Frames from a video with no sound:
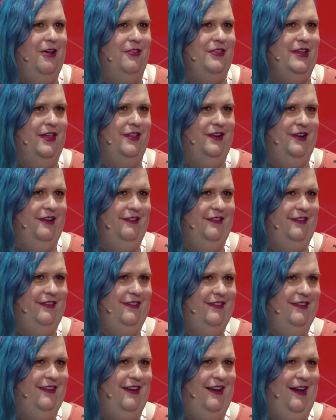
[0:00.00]
all the
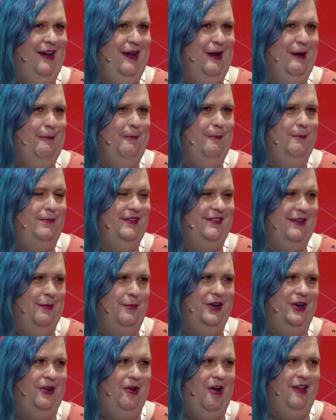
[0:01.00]
others, but
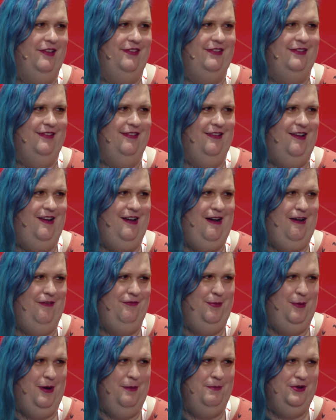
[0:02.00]
someone across
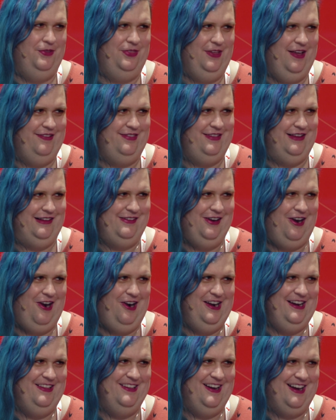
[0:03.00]
from our booth has the
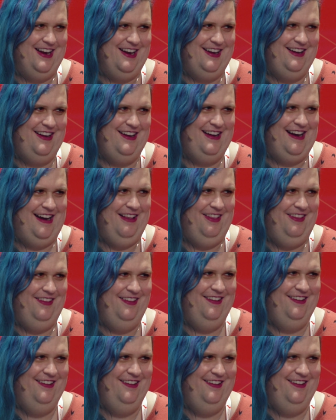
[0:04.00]
Atari that I kind of...